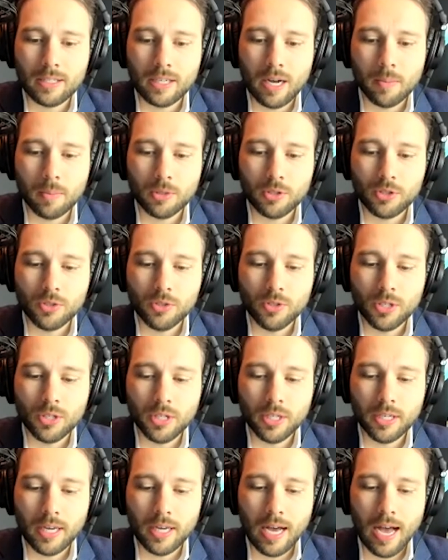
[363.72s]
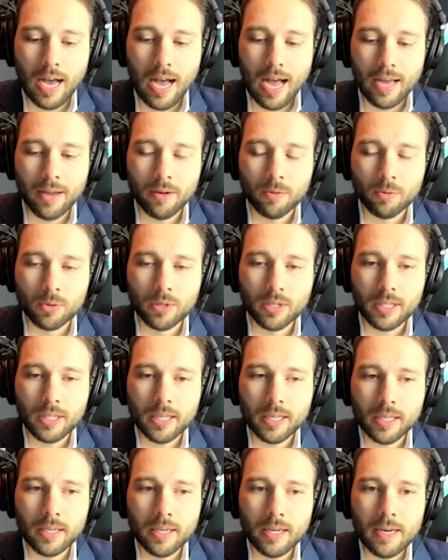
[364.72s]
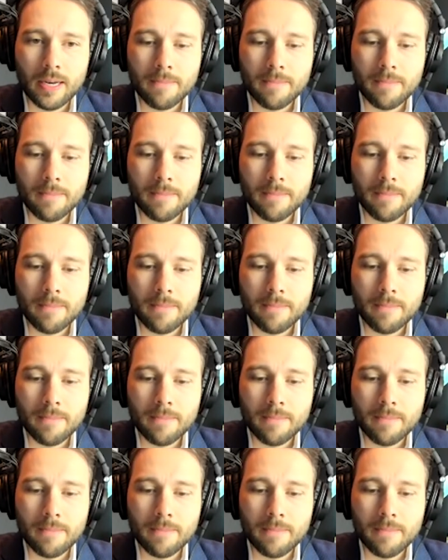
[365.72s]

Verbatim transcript: opportunity. I really